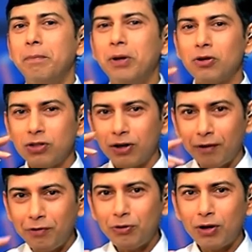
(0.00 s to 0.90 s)
because the
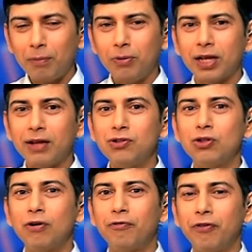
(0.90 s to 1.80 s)
revenue number gives
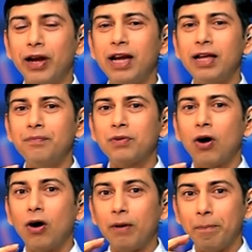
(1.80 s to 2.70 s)
you a fairly
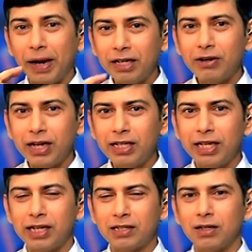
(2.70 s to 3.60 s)
or a better
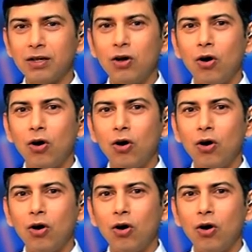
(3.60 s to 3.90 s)
indicator